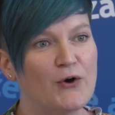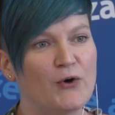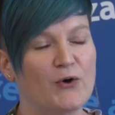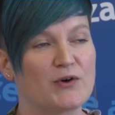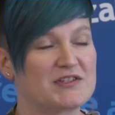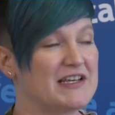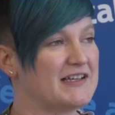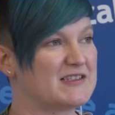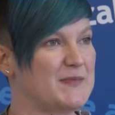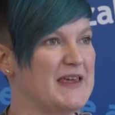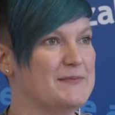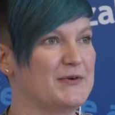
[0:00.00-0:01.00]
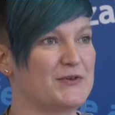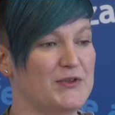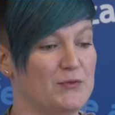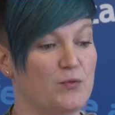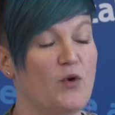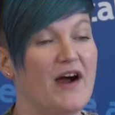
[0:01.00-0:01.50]
or tells people
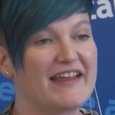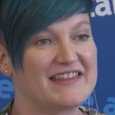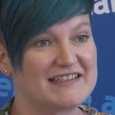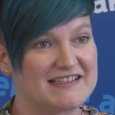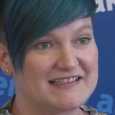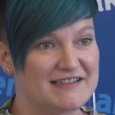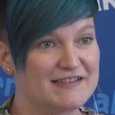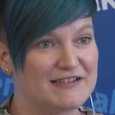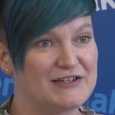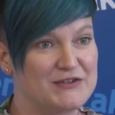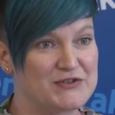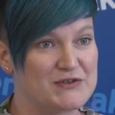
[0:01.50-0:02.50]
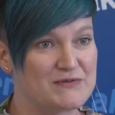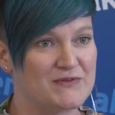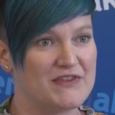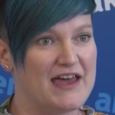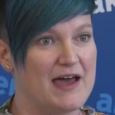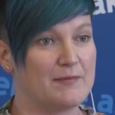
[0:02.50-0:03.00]
why this is the solution
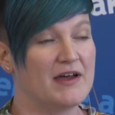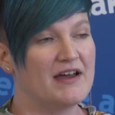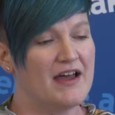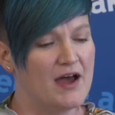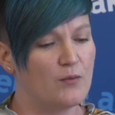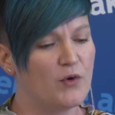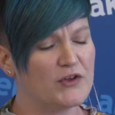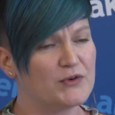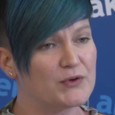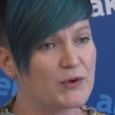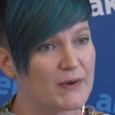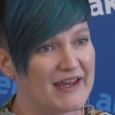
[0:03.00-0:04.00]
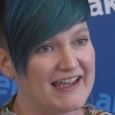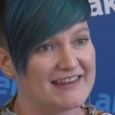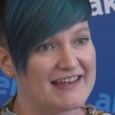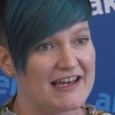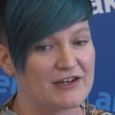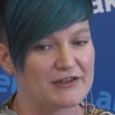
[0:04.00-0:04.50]
for them. And what you'll
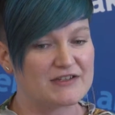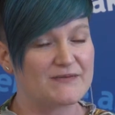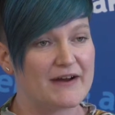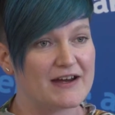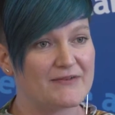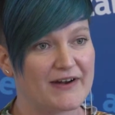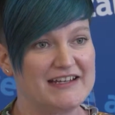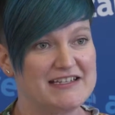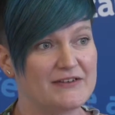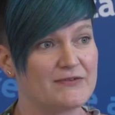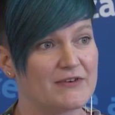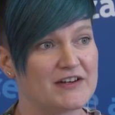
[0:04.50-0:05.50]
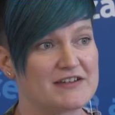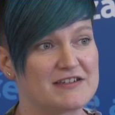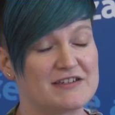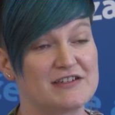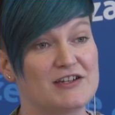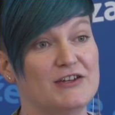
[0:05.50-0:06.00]
create then looks very, very
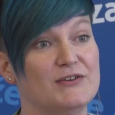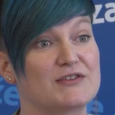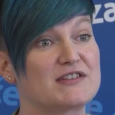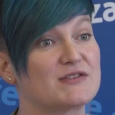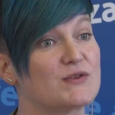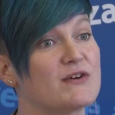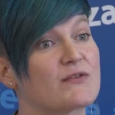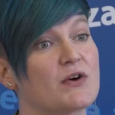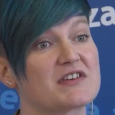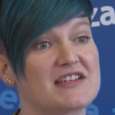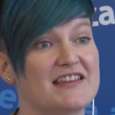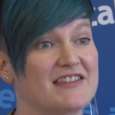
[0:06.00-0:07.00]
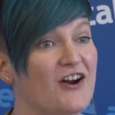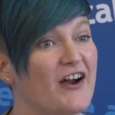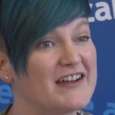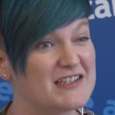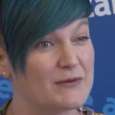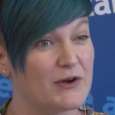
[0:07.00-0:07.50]
different to the sort of content that
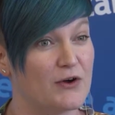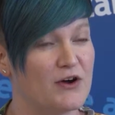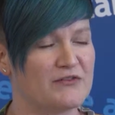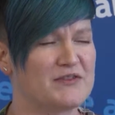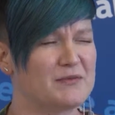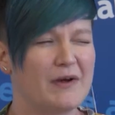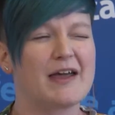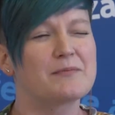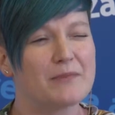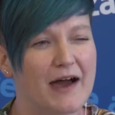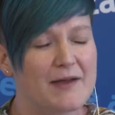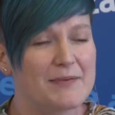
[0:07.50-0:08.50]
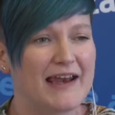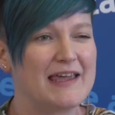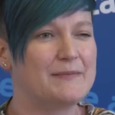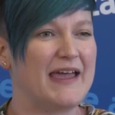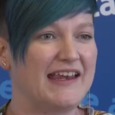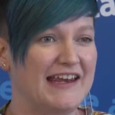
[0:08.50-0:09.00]
I do a lot of. I play
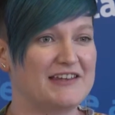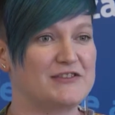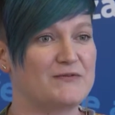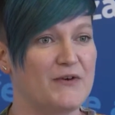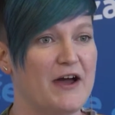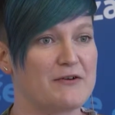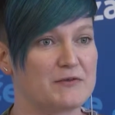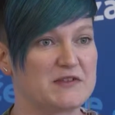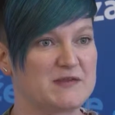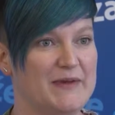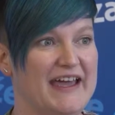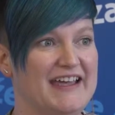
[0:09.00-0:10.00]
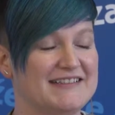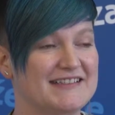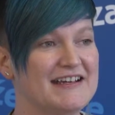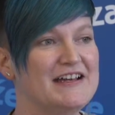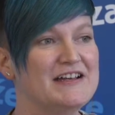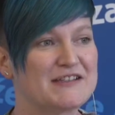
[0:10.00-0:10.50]
mainly in the viral space.
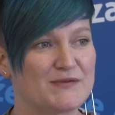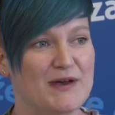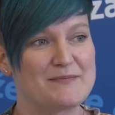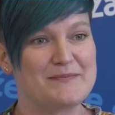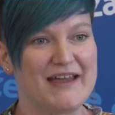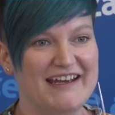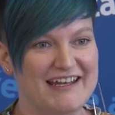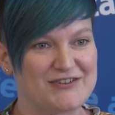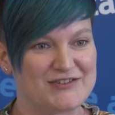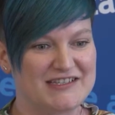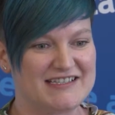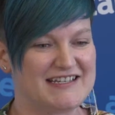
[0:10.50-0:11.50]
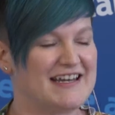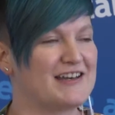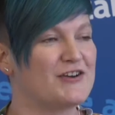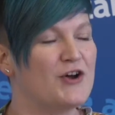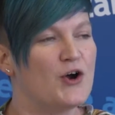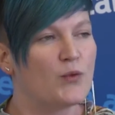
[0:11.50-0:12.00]
So I'm mainly interested
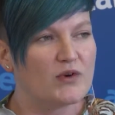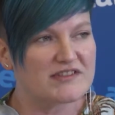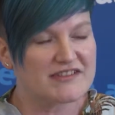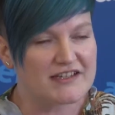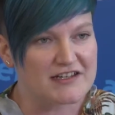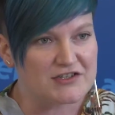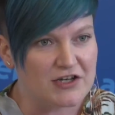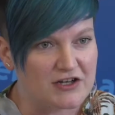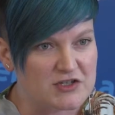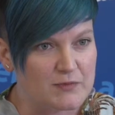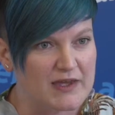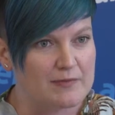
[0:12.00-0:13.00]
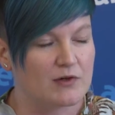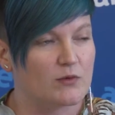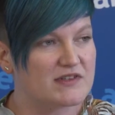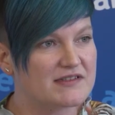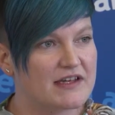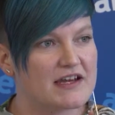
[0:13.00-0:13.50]
in what's going to touch people,
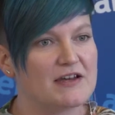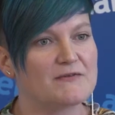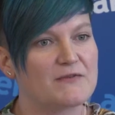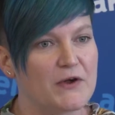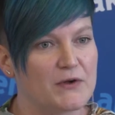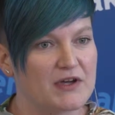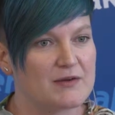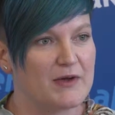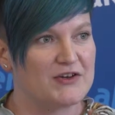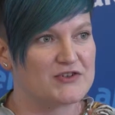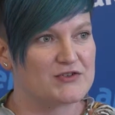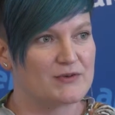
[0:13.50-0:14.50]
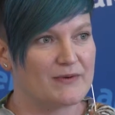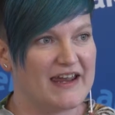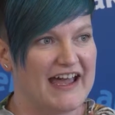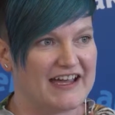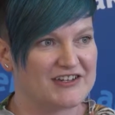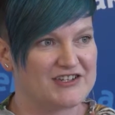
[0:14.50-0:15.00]
what's going to evoke an emotional
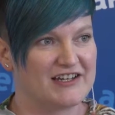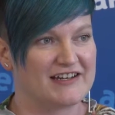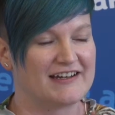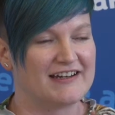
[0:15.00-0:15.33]
reaction.